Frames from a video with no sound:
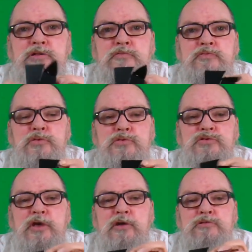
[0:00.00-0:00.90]
It folds
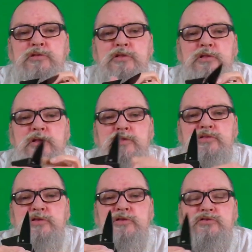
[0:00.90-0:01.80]
out like
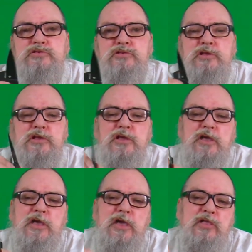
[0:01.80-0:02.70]
this.
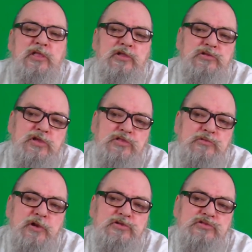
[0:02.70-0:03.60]
And then you take the
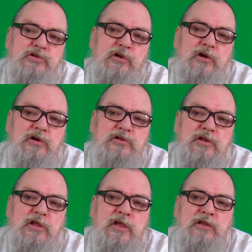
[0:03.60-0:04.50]
rest of the card
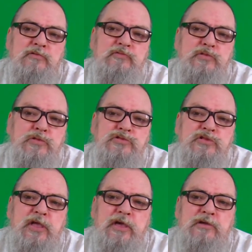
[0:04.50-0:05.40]
and it folds
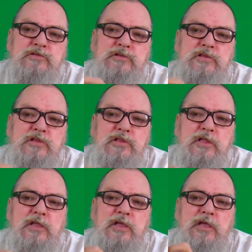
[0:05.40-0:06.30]
down
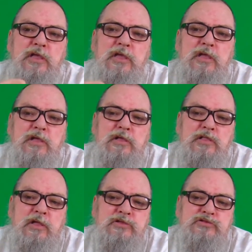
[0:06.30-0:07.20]

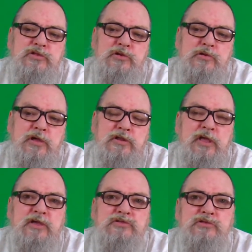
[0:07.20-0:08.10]
like so, and it
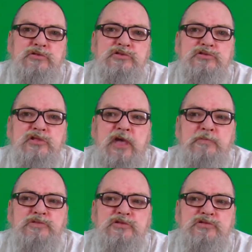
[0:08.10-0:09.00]
has little
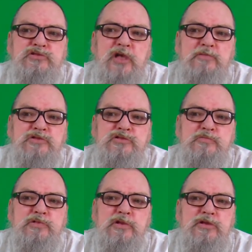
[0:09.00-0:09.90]
snaps, and it snaps into
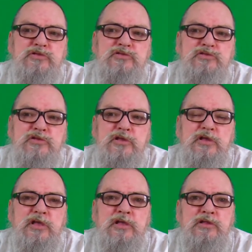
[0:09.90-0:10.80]
place,
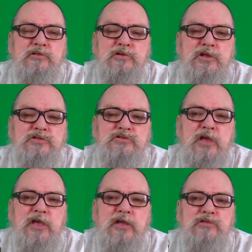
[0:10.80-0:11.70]
and it creates the
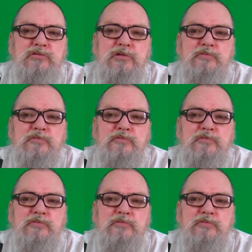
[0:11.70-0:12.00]
handle.